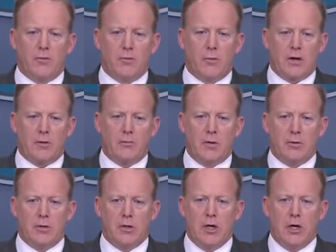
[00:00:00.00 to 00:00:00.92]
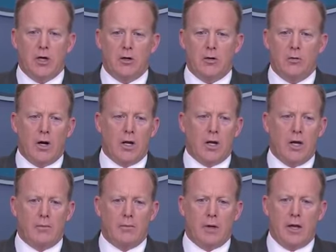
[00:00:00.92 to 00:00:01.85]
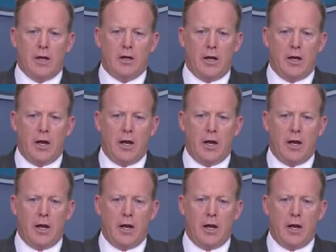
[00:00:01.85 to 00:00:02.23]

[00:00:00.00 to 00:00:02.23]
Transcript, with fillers: for American people who want to come and,